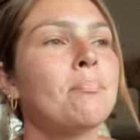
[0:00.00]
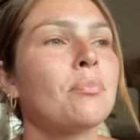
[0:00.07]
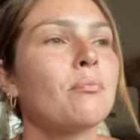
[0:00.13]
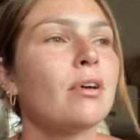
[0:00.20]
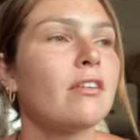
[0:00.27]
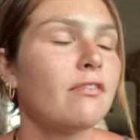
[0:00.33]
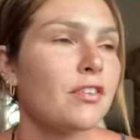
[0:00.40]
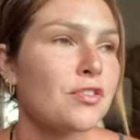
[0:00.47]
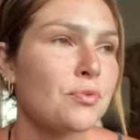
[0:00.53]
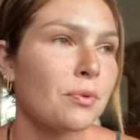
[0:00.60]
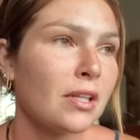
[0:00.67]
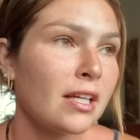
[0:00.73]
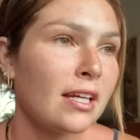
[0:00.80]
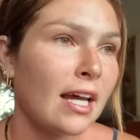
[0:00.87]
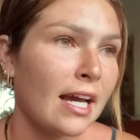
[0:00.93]
But it feels
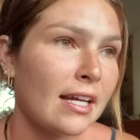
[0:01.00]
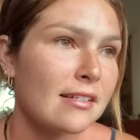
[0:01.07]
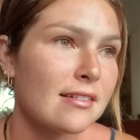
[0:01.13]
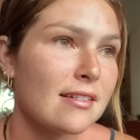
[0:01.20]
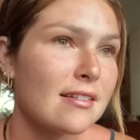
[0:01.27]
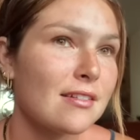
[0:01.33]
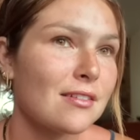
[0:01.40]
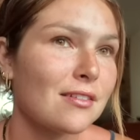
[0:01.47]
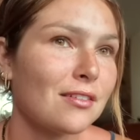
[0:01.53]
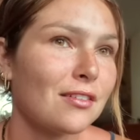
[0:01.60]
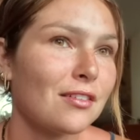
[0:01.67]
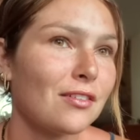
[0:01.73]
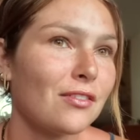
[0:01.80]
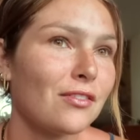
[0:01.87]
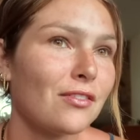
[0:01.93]
really nice
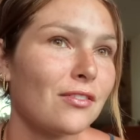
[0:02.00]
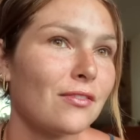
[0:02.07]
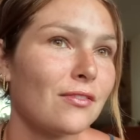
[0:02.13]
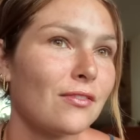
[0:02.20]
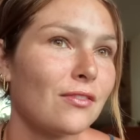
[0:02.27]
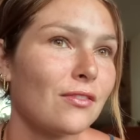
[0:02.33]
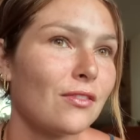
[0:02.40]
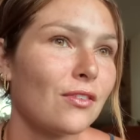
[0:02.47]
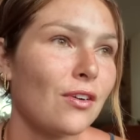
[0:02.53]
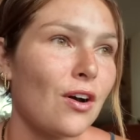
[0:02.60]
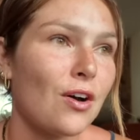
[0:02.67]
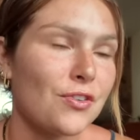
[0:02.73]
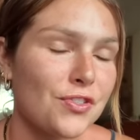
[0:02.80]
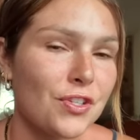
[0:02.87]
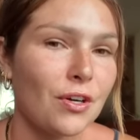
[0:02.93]

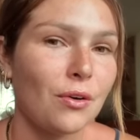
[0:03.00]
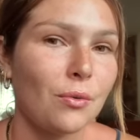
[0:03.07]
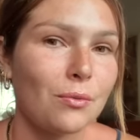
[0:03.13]
also